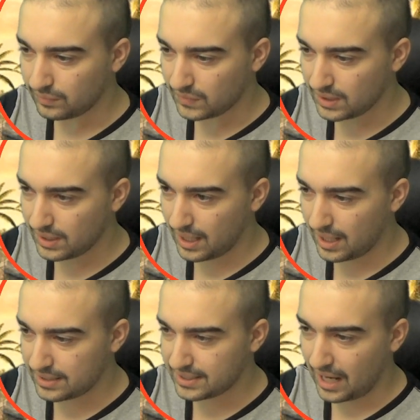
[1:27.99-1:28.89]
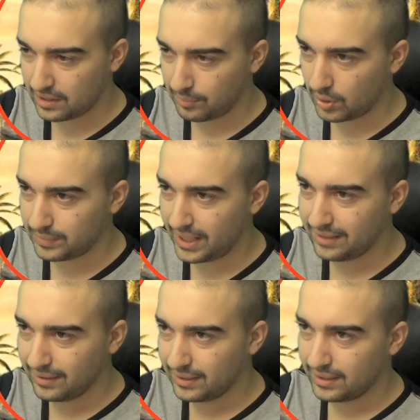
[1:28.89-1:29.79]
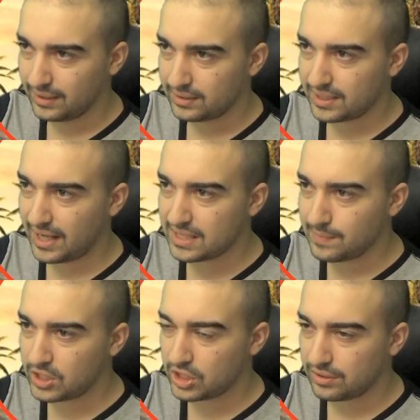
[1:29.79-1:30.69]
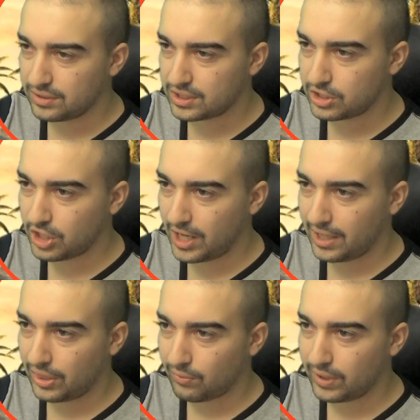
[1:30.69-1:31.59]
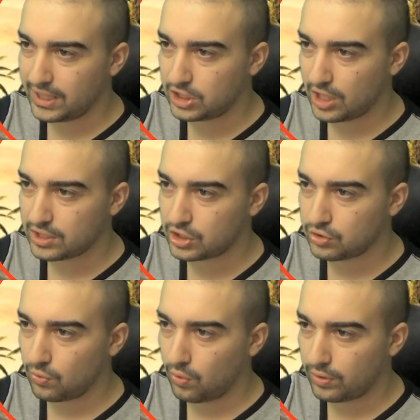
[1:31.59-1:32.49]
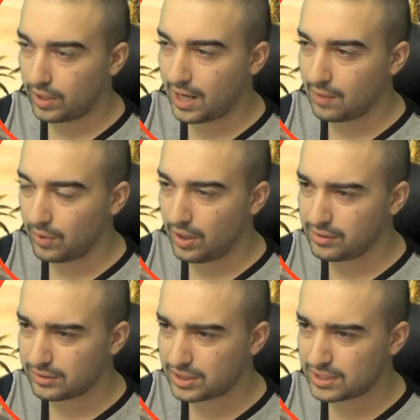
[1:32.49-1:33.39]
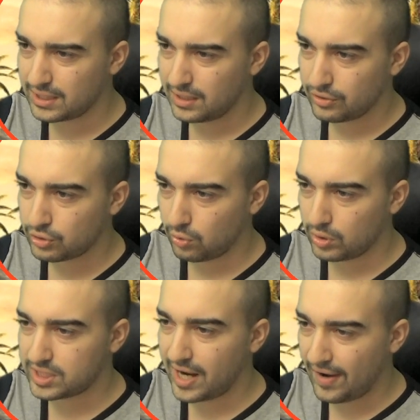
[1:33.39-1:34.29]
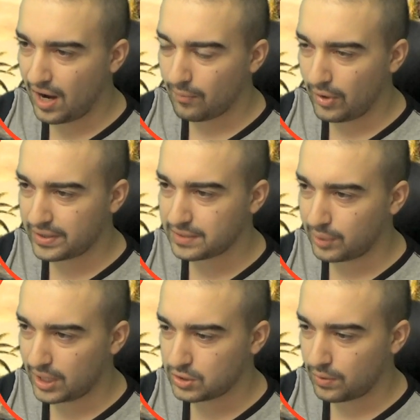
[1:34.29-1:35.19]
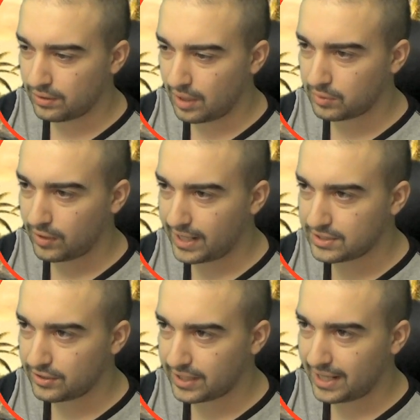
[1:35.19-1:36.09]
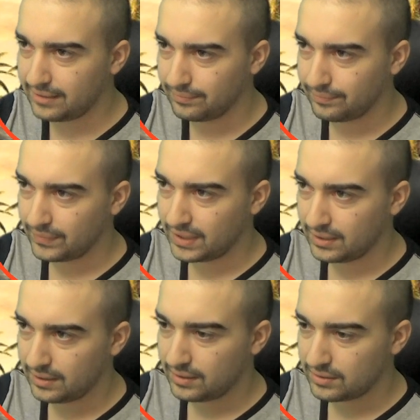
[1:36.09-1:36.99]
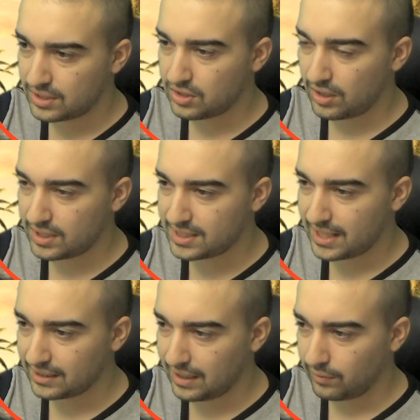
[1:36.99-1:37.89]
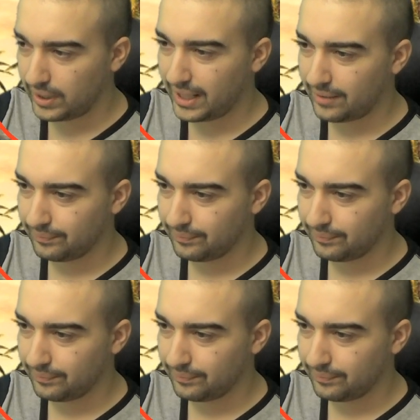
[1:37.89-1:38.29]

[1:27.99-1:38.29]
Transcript: Uh, there's an ad at the bottom there. Today's missions, share three just drawn artworks, draw 10 artworks and buy 200 upgrades. Okay, let's go to the second level here.